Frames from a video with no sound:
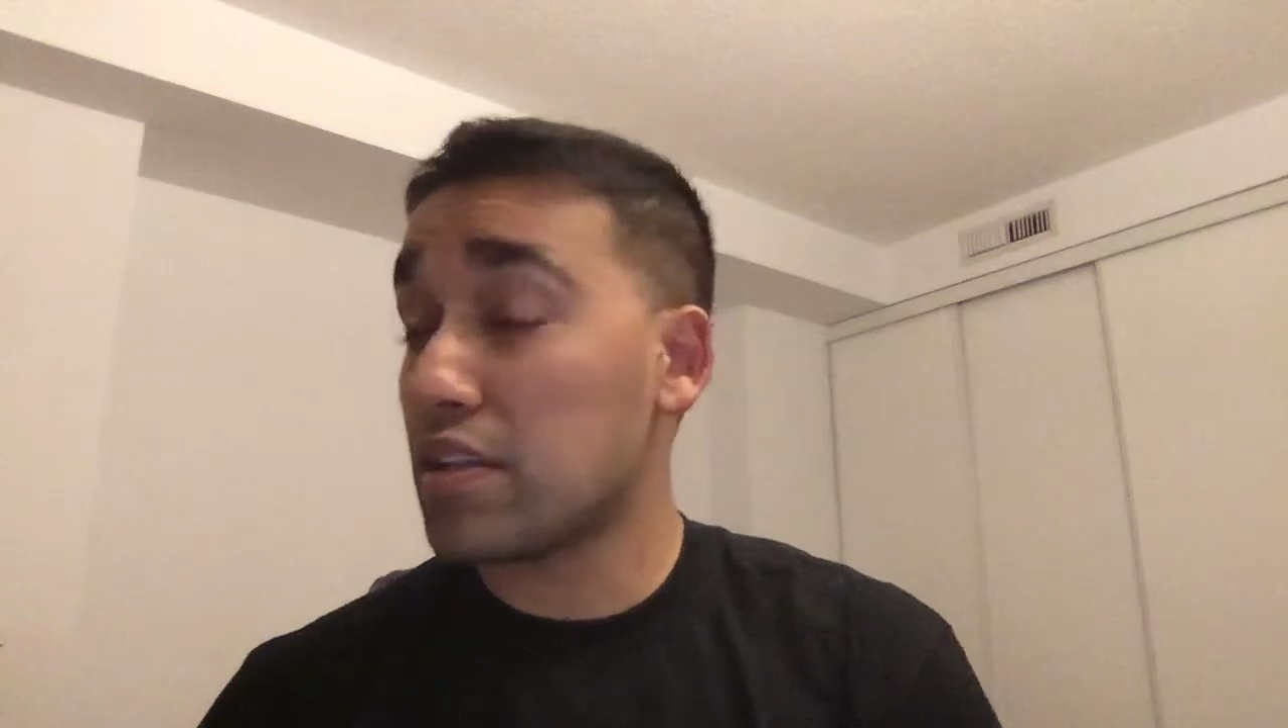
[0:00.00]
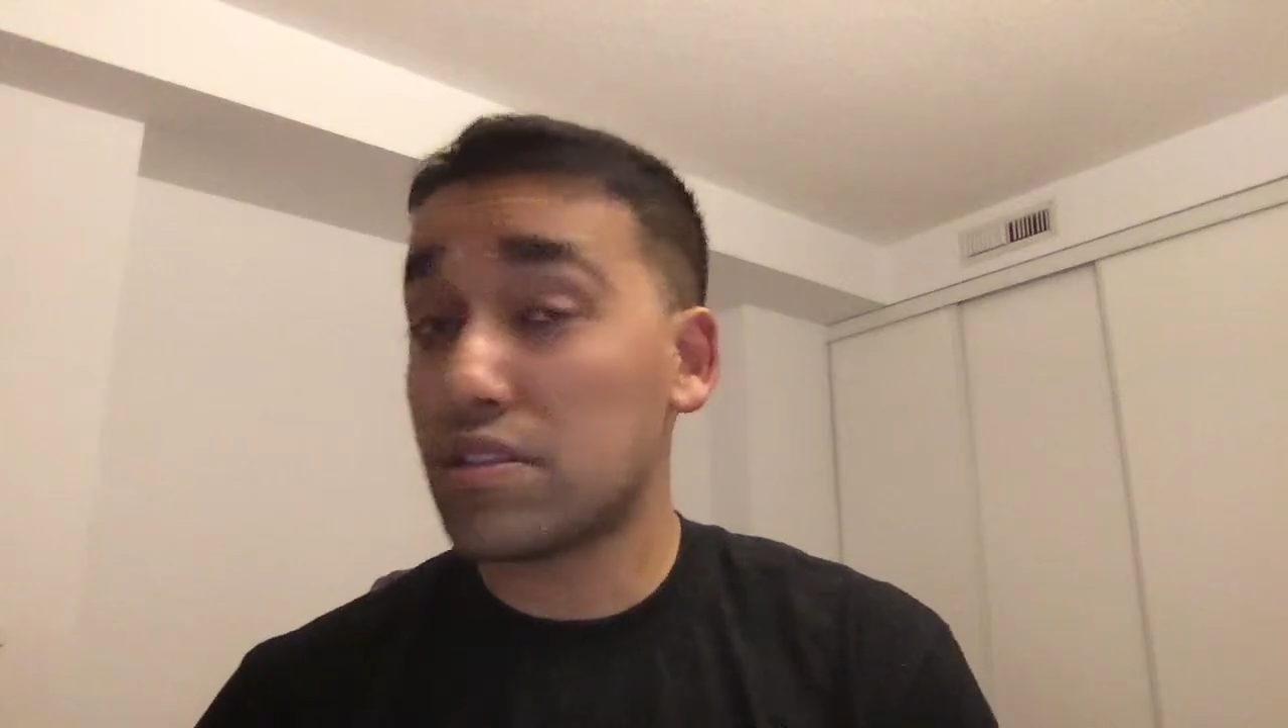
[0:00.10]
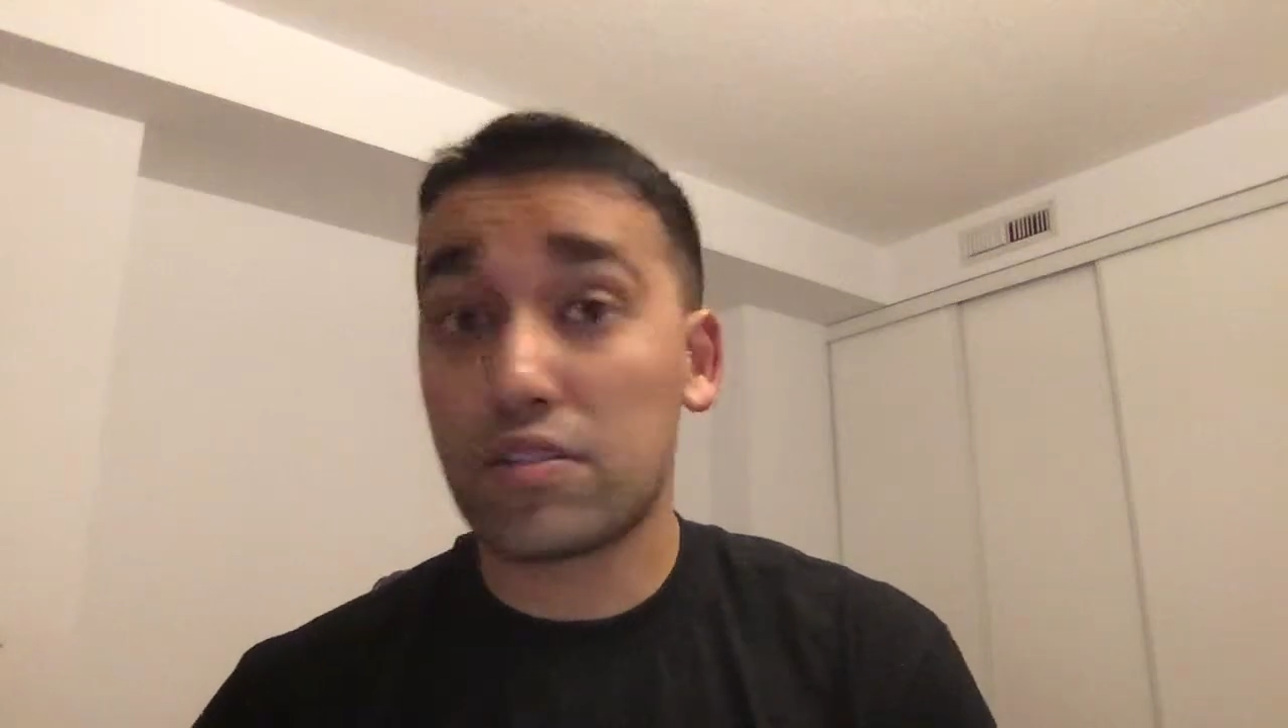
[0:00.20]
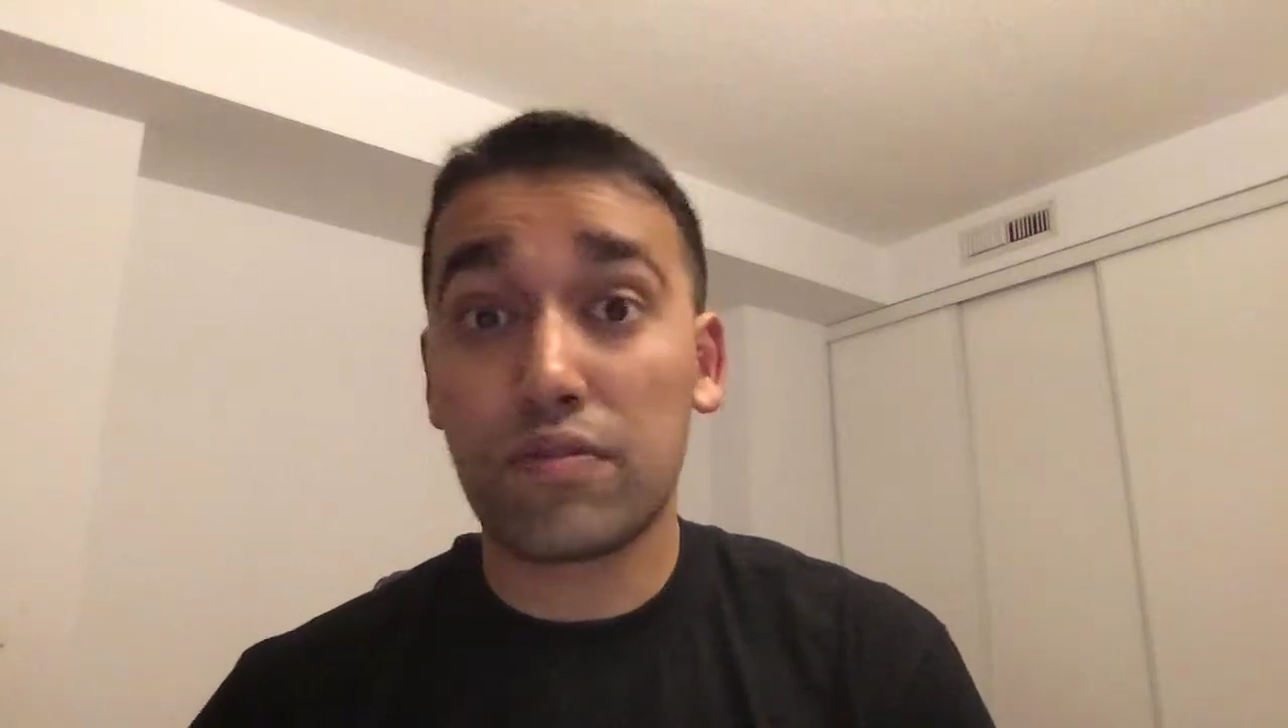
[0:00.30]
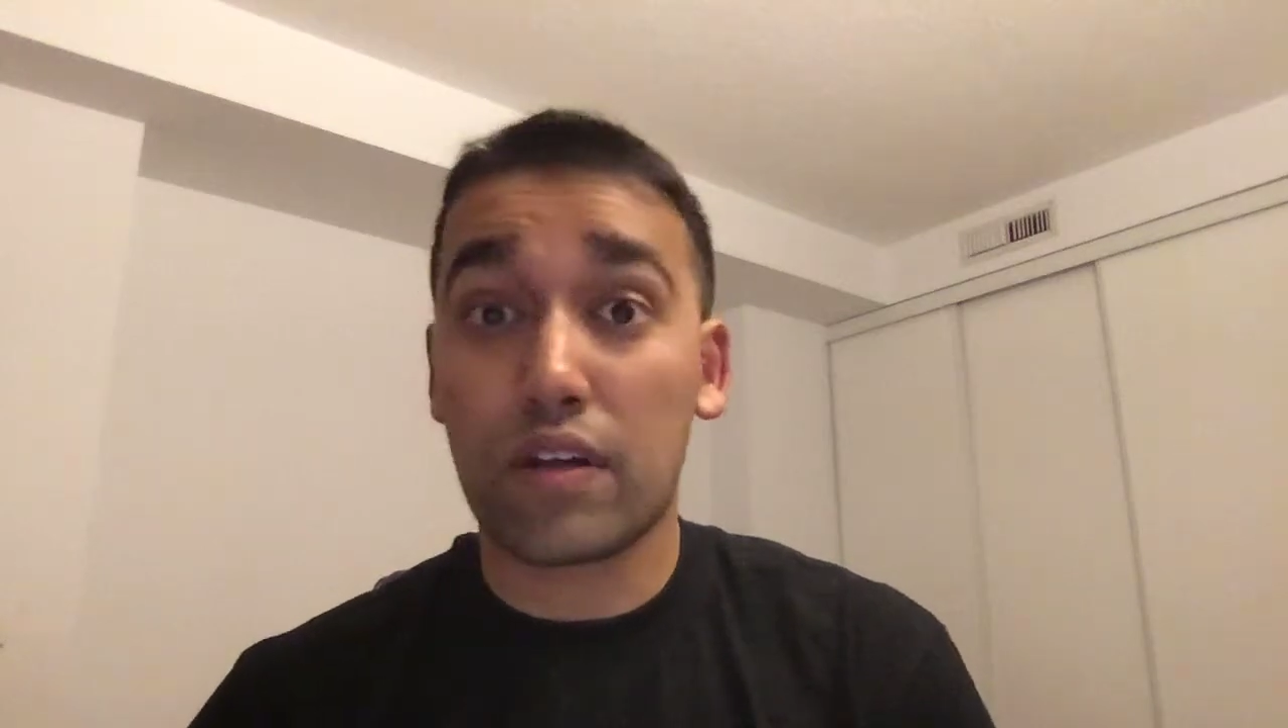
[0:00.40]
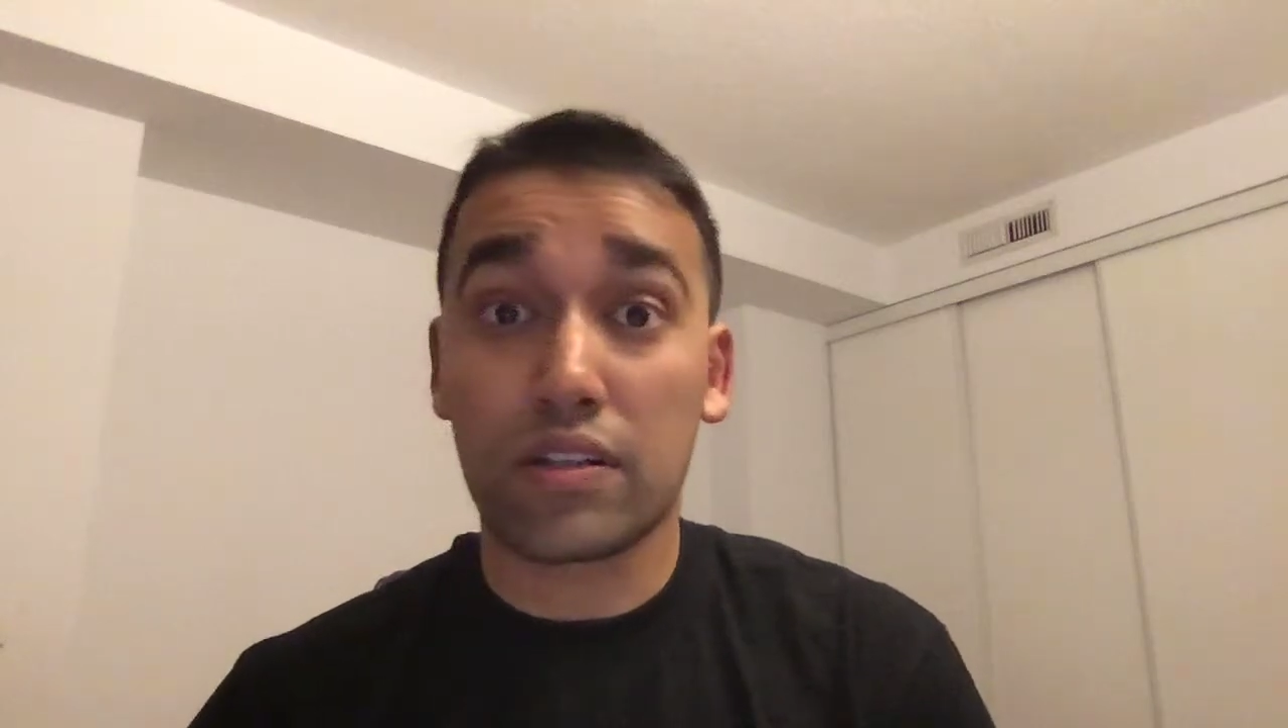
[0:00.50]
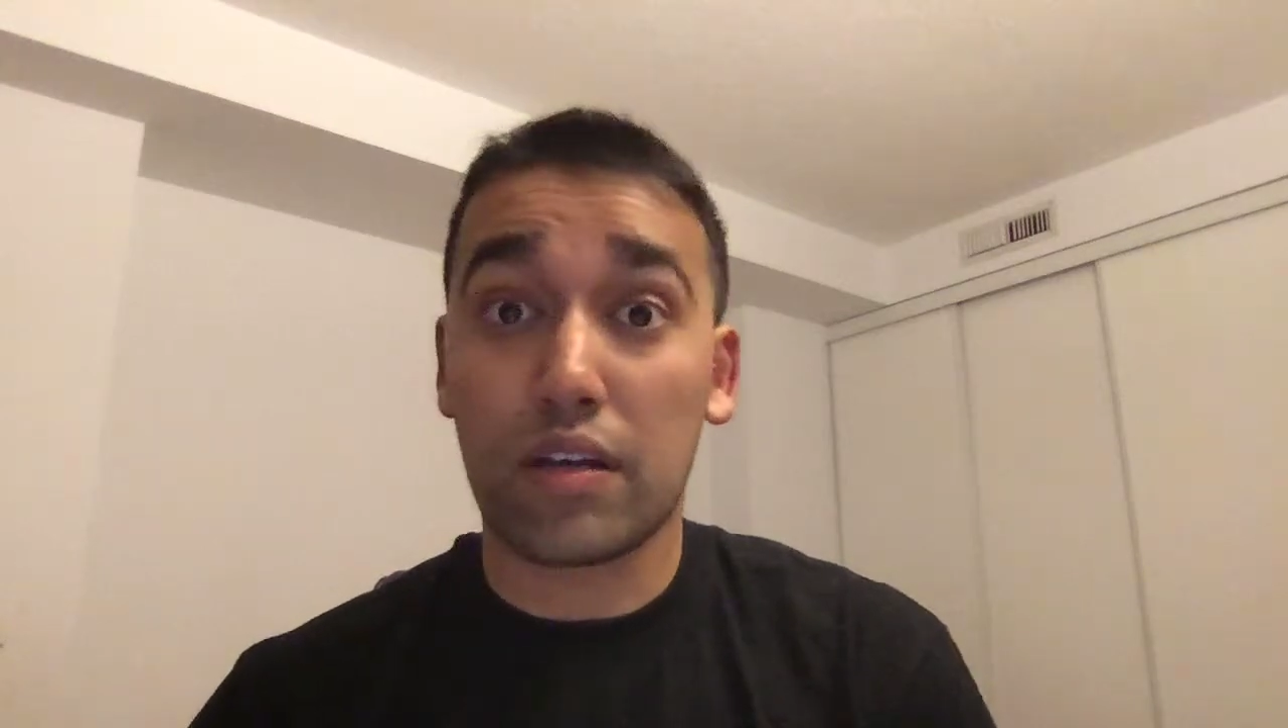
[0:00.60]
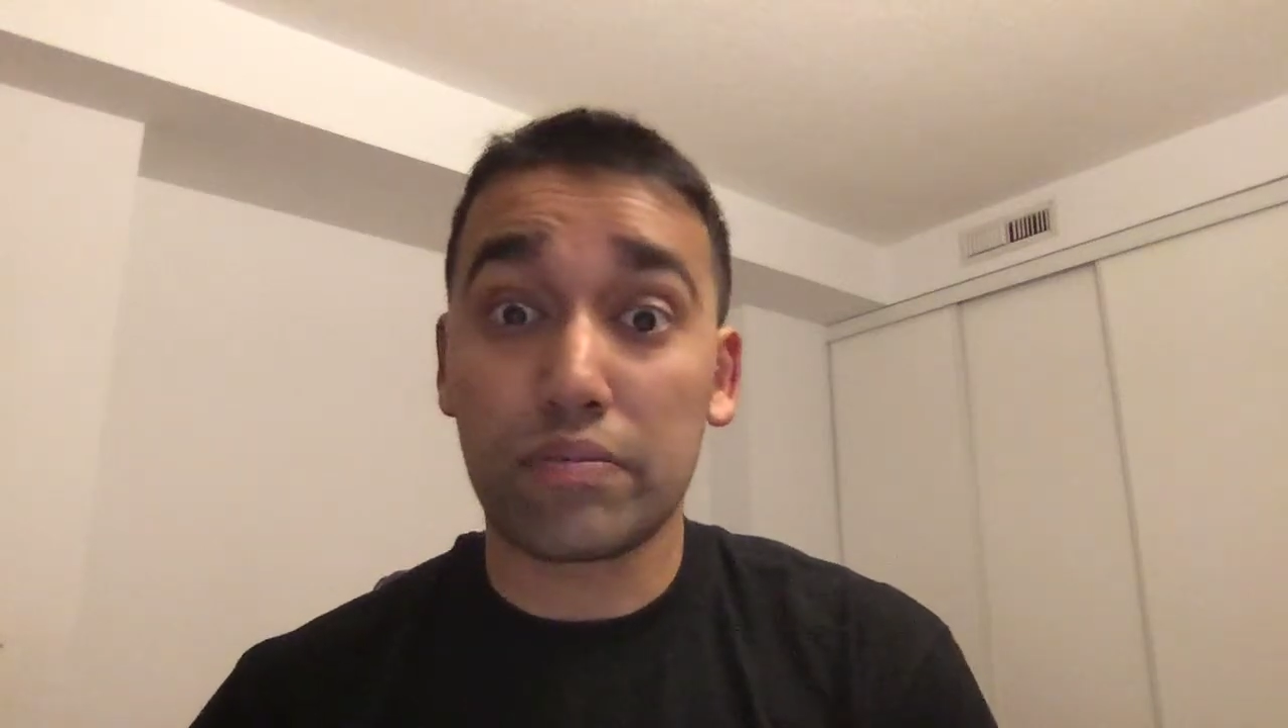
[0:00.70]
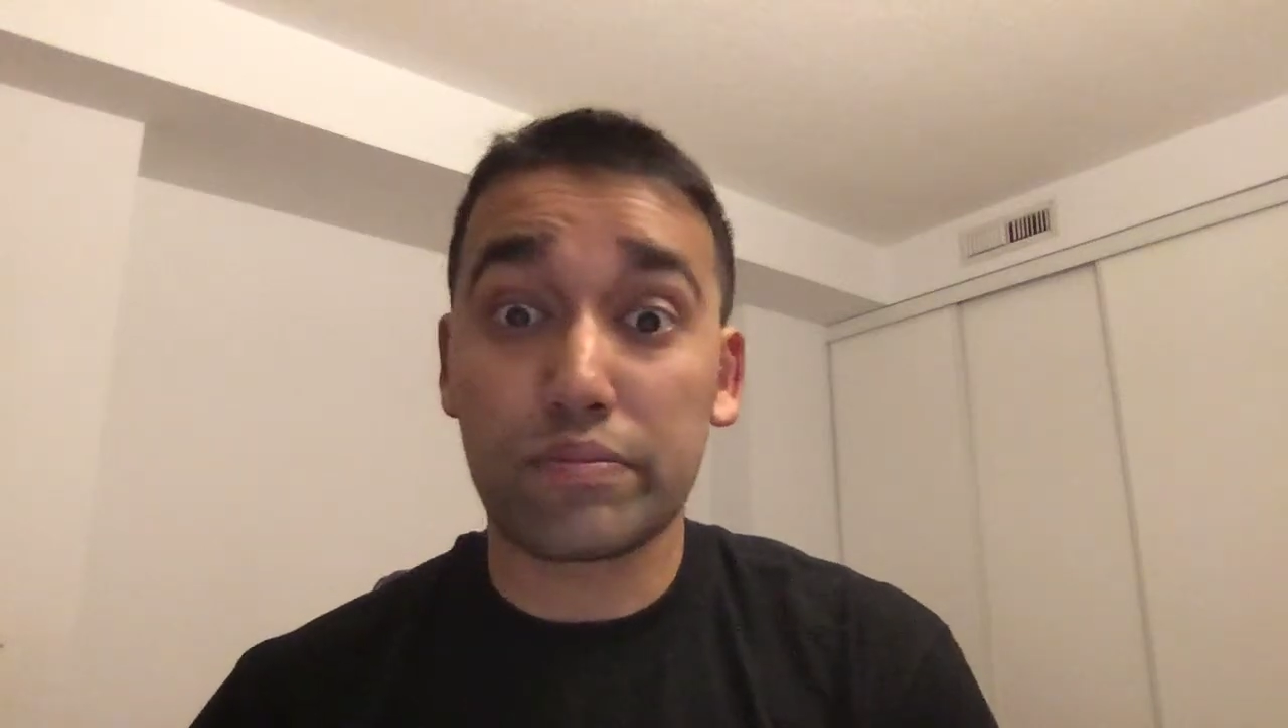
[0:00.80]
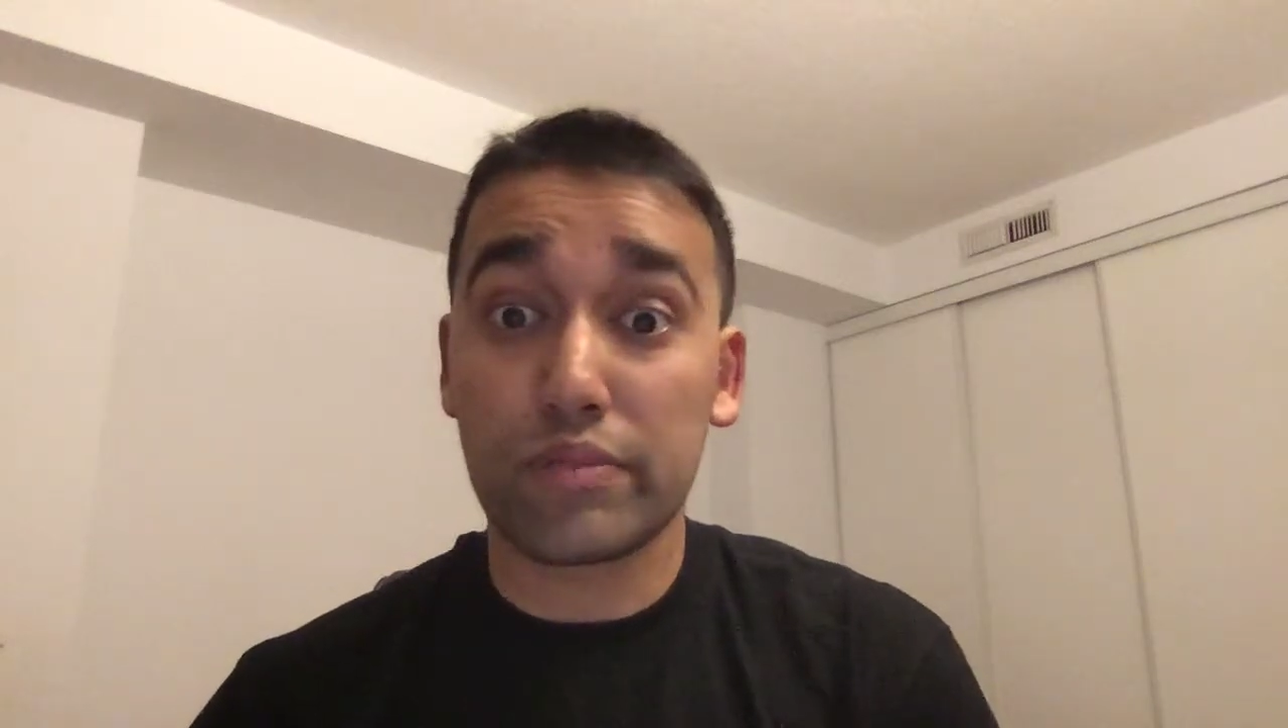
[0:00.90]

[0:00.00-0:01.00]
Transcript: It's fucked up.